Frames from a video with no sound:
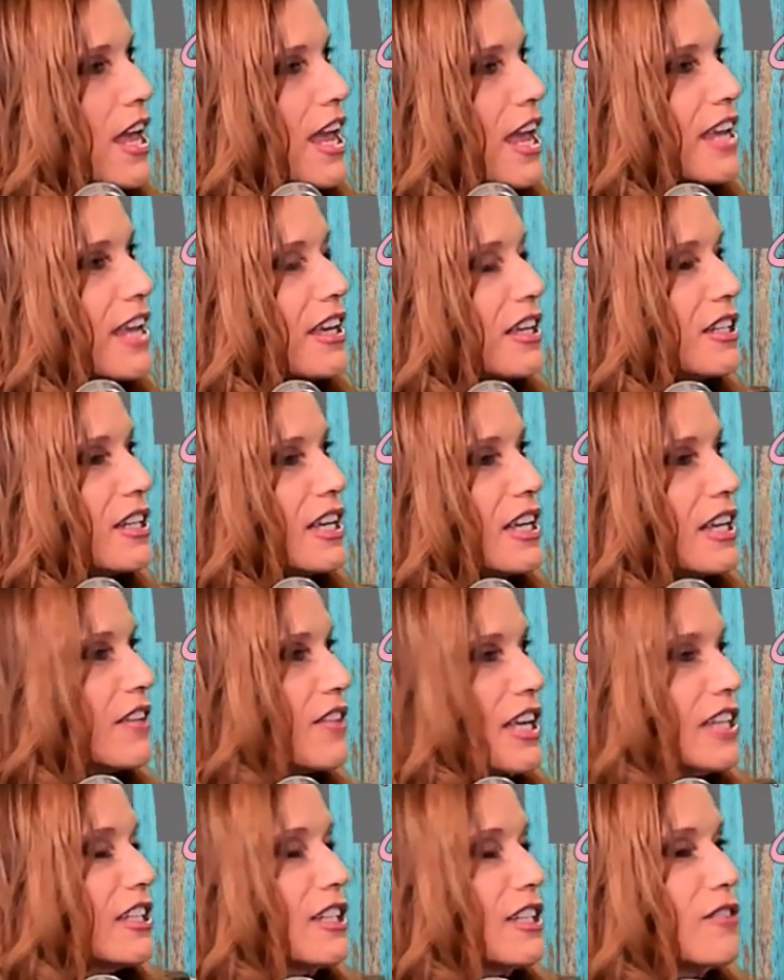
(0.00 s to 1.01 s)
And
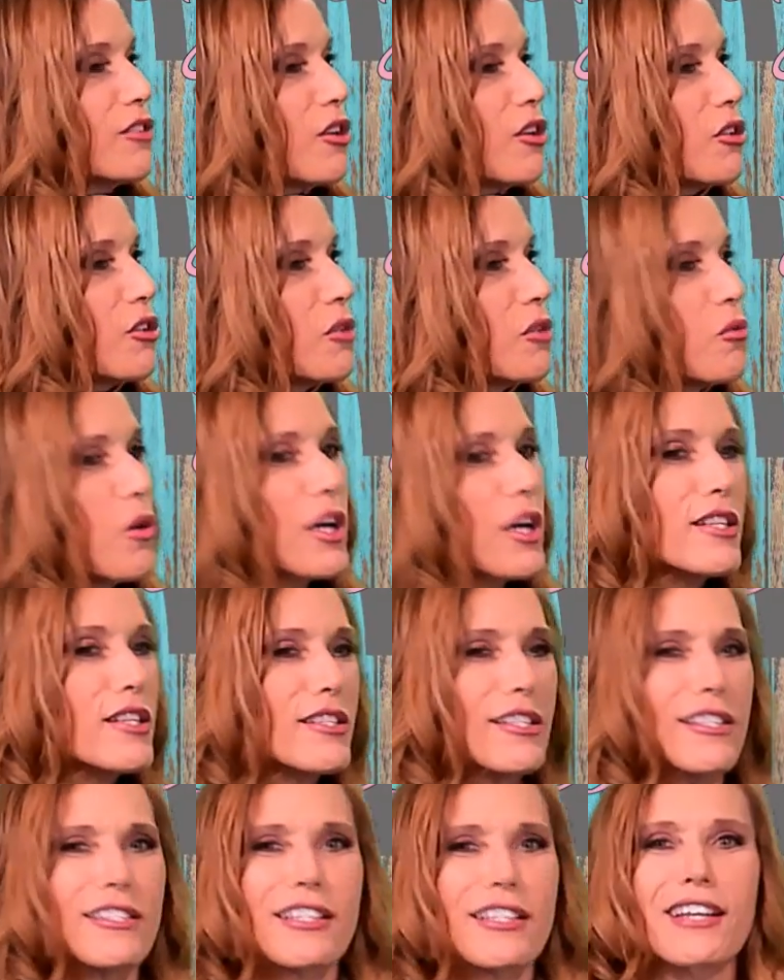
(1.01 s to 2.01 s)
they didn't even know who he
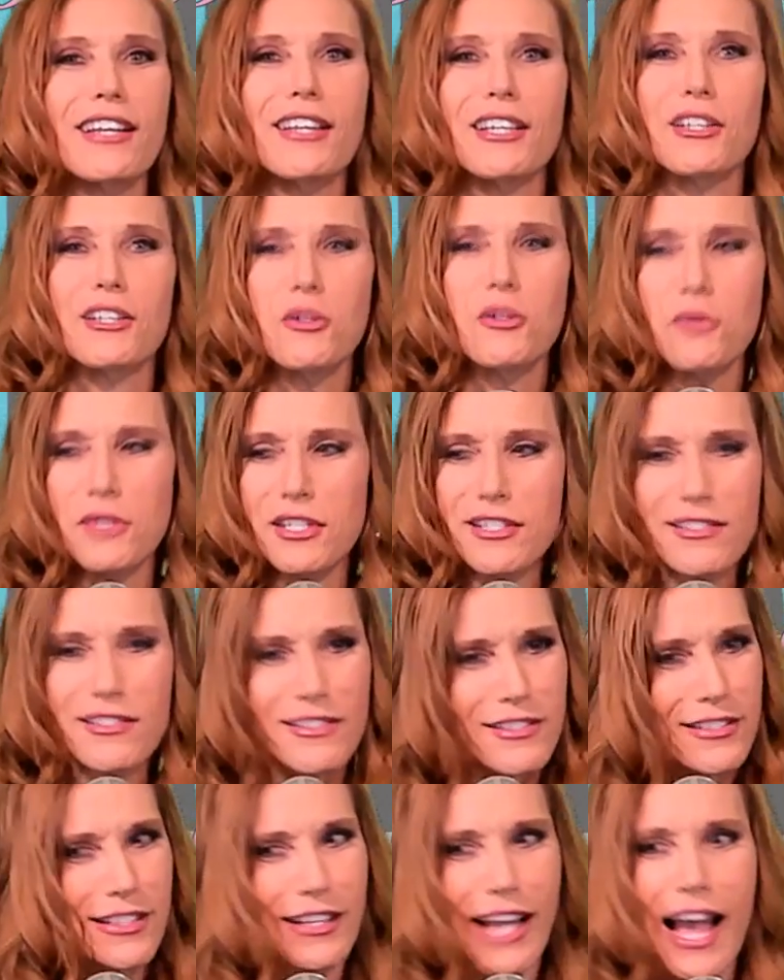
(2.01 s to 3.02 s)
was, and it's kind of like, who is
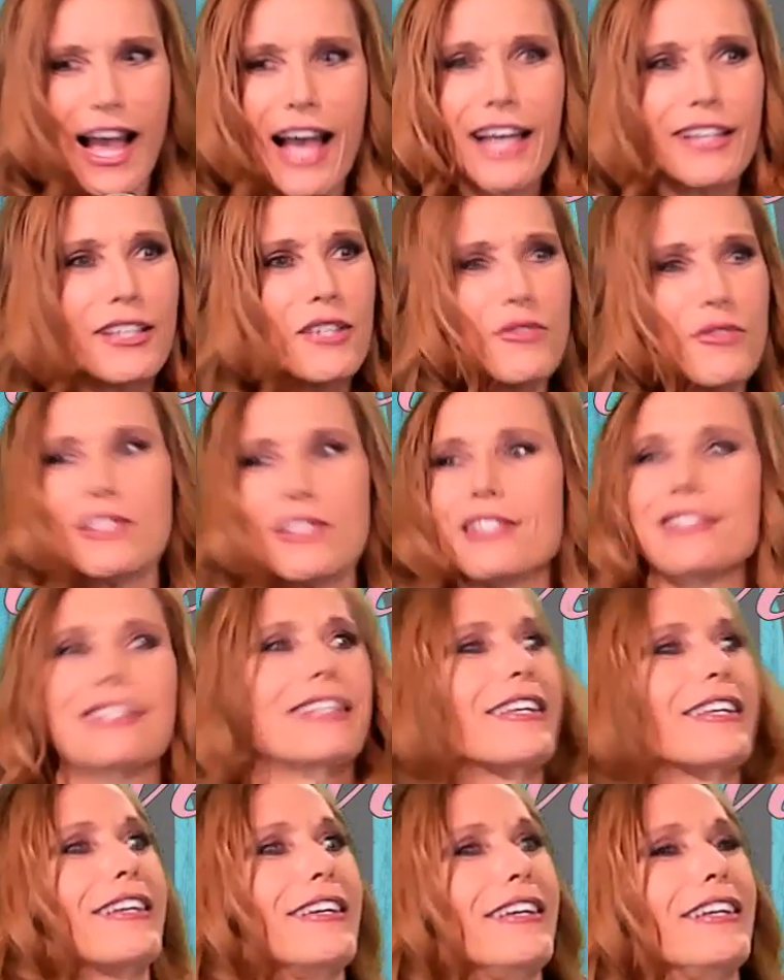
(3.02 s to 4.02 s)
this guy? Who's
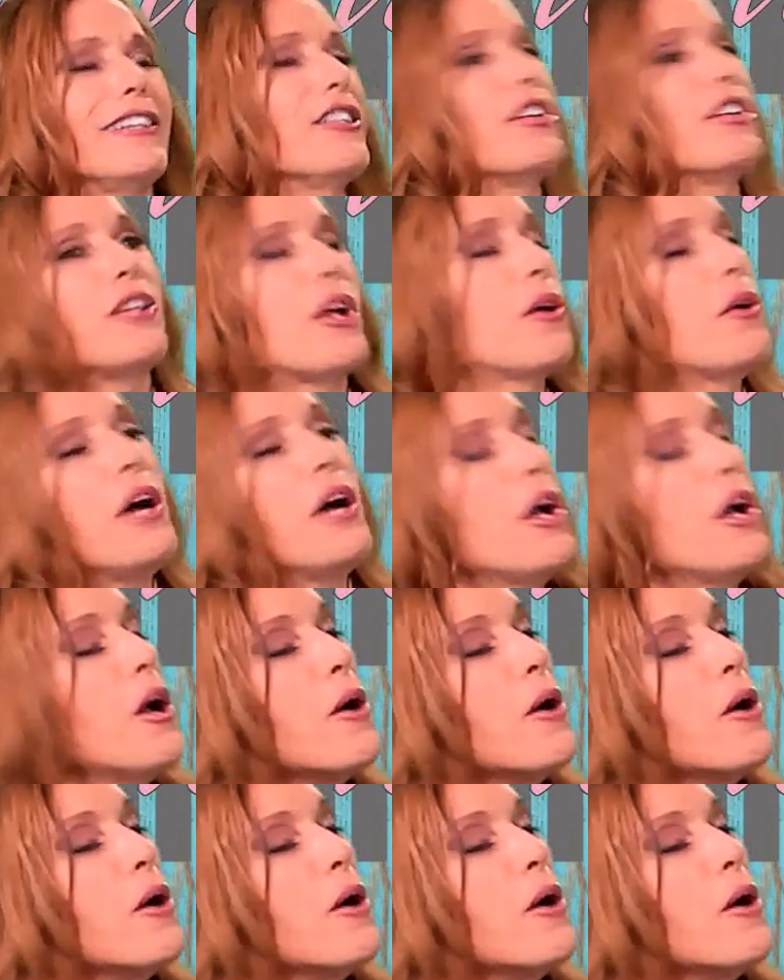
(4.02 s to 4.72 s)
this kid?